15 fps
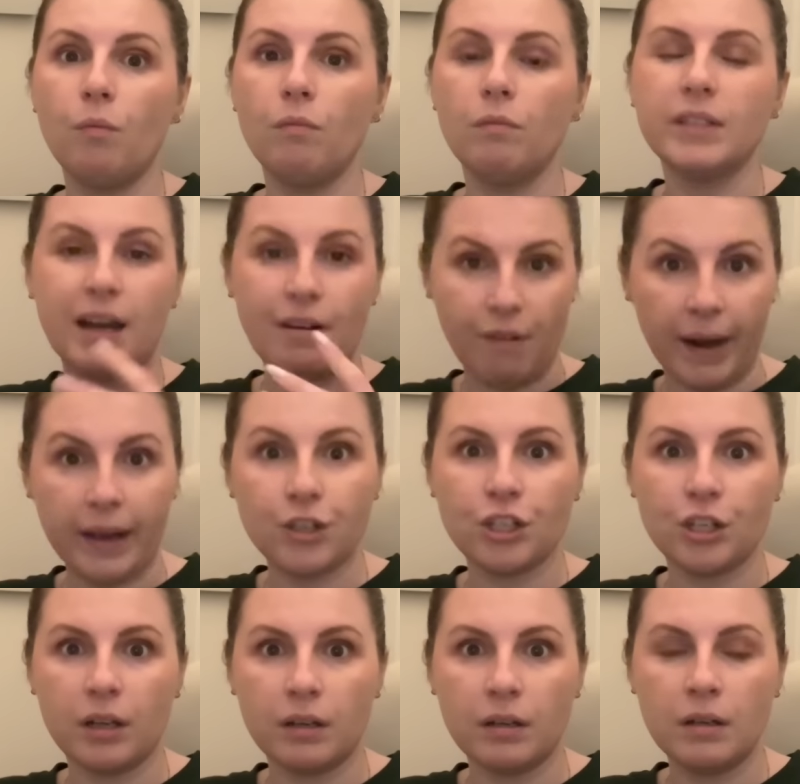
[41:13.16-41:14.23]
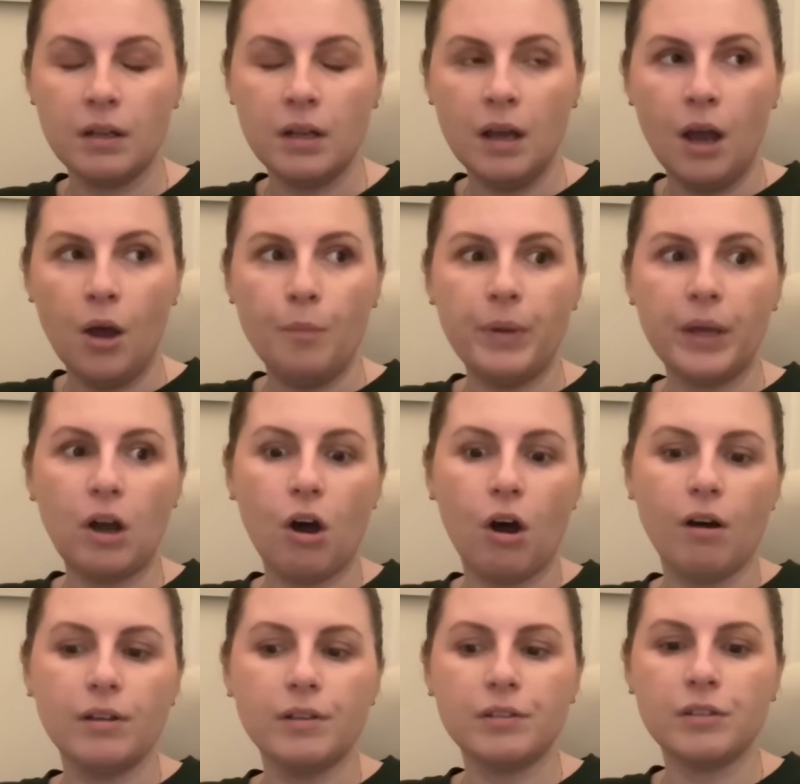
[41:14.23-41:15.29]
direction,
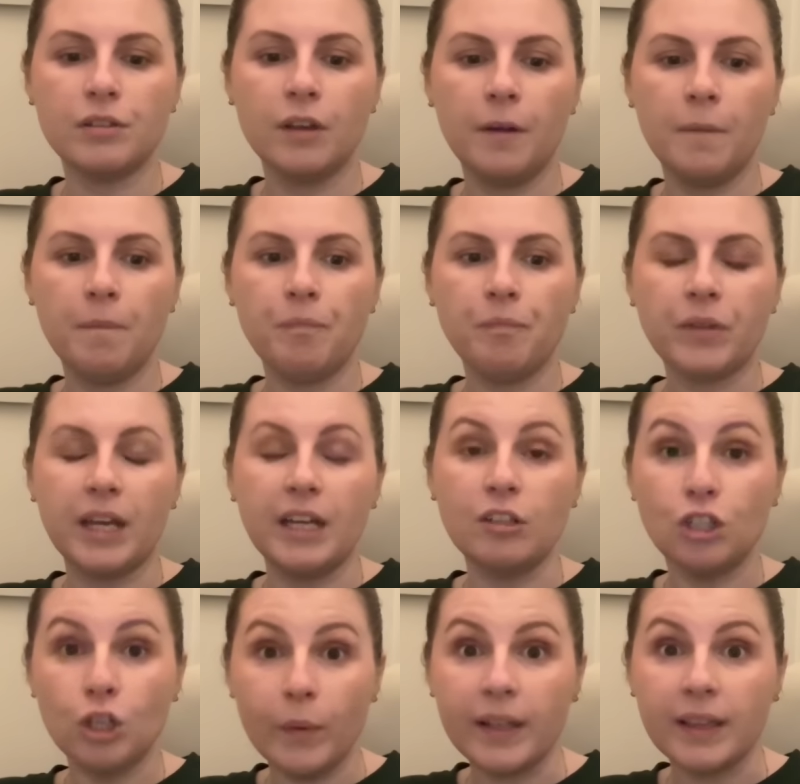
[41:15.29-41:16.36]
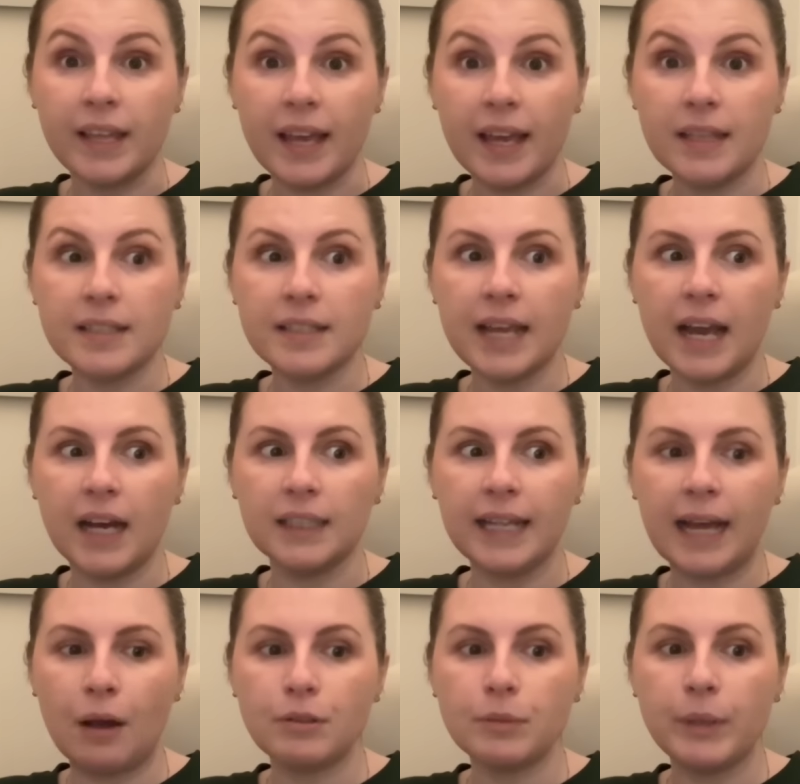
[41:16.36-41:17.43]
because in doing this, it
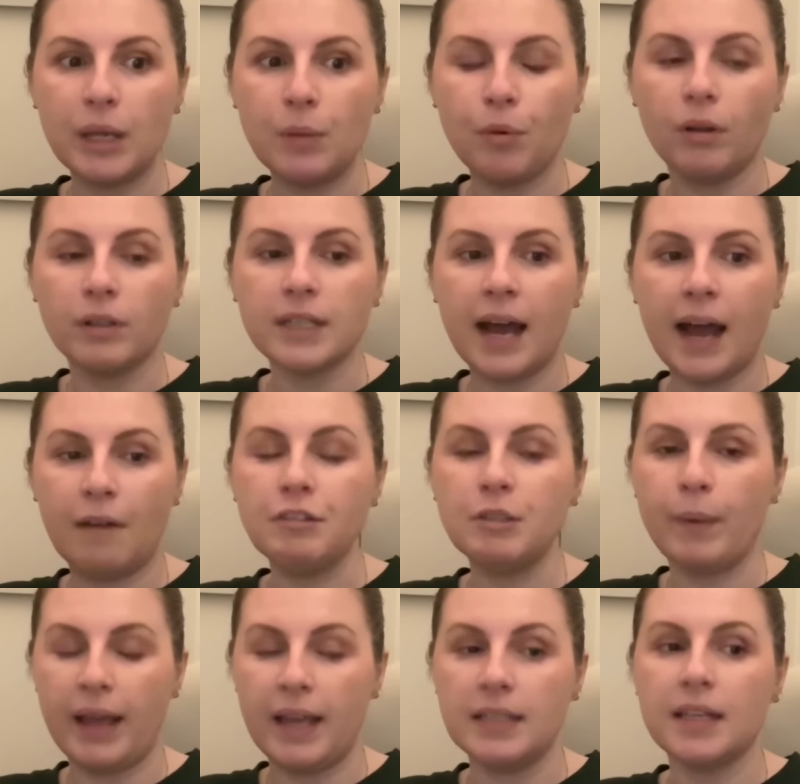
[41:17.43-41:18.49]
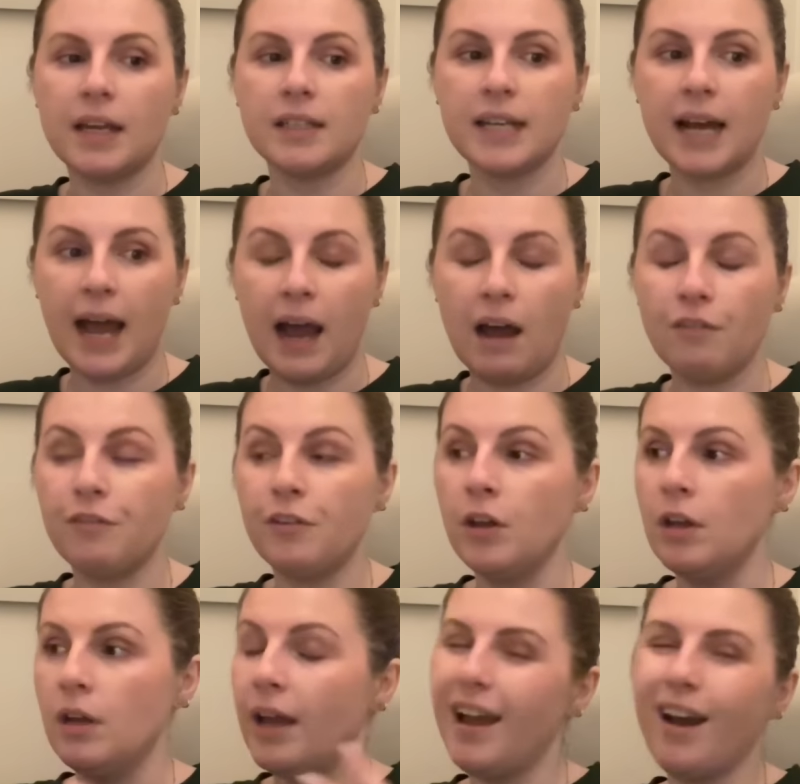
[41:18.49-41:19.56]
allows people to have space and to have,
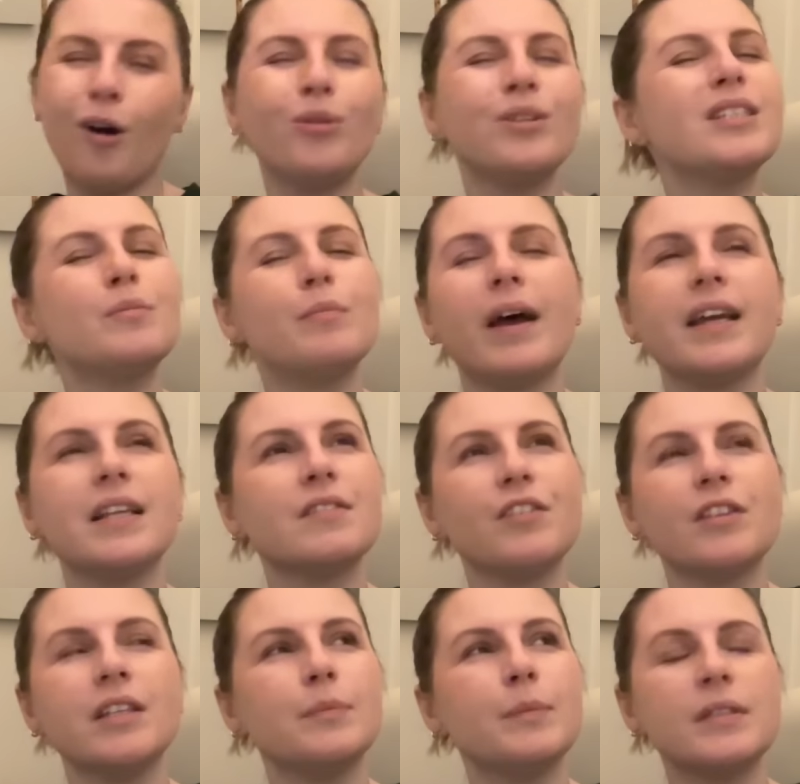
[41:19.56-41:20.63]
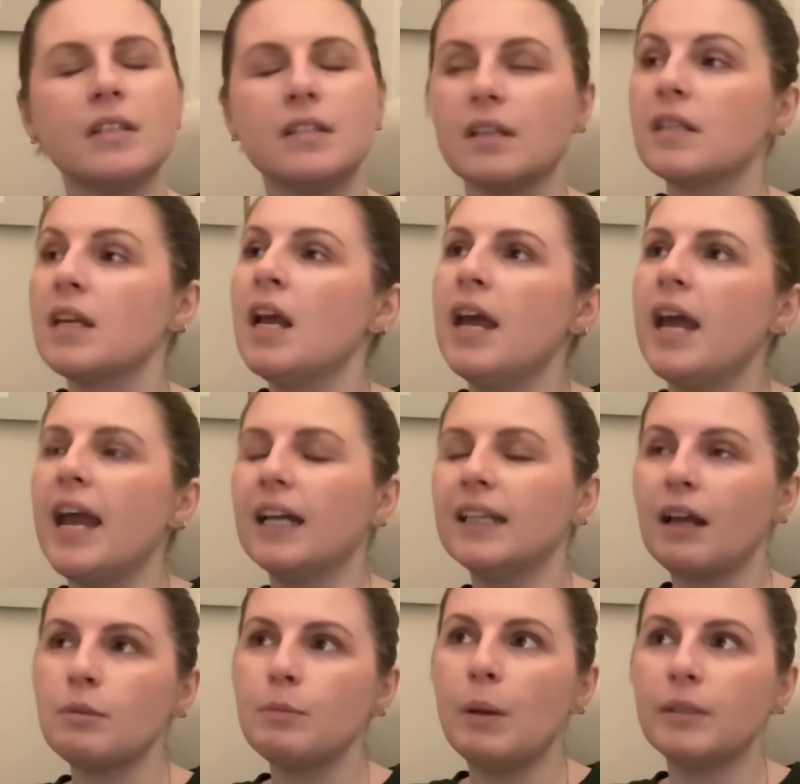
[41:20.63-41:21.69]
it holds space for these businesses. It
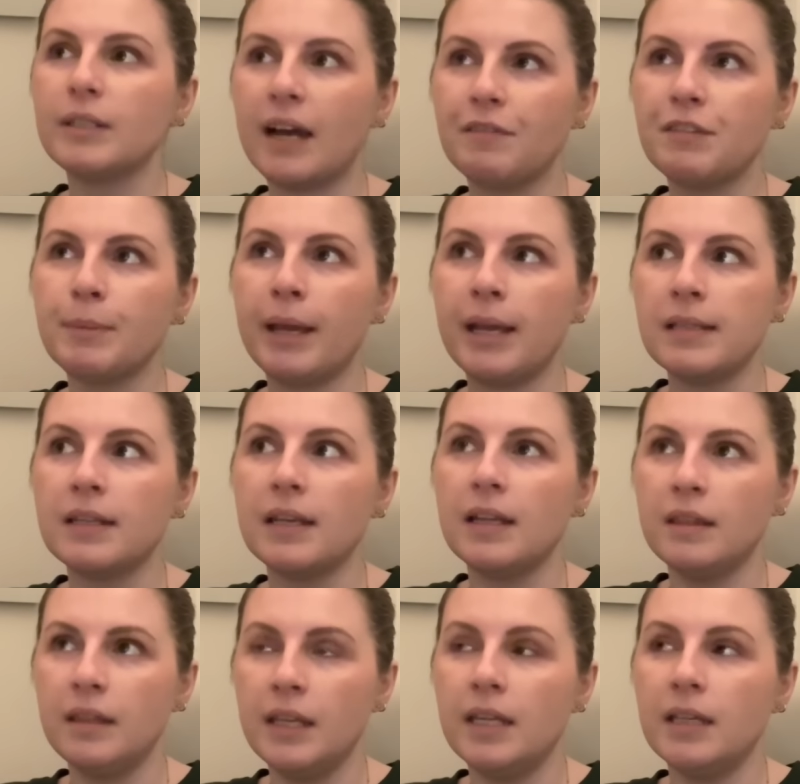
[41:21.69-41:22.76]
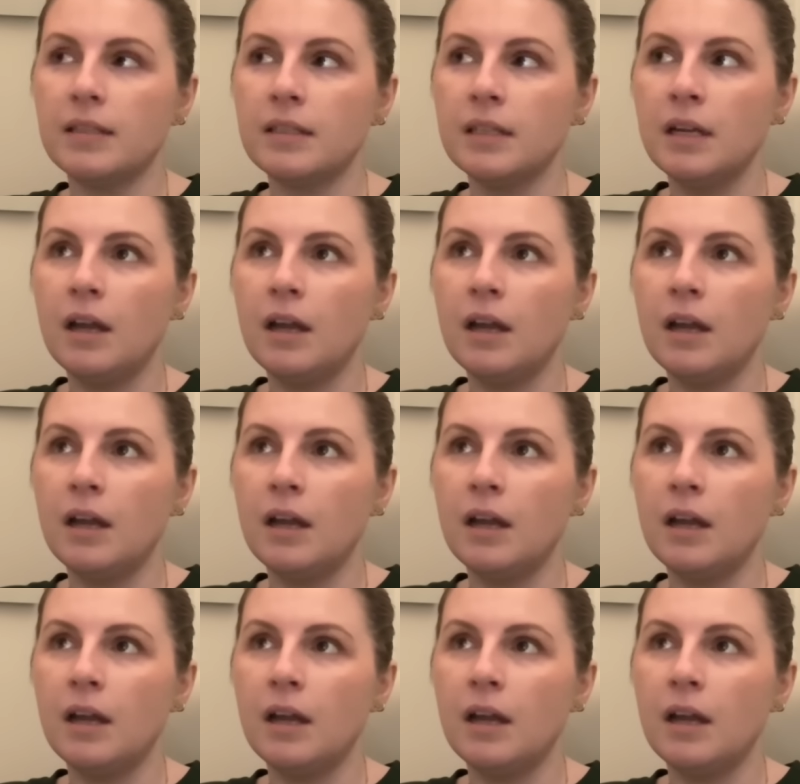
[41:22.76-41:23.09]
allows people to have space in these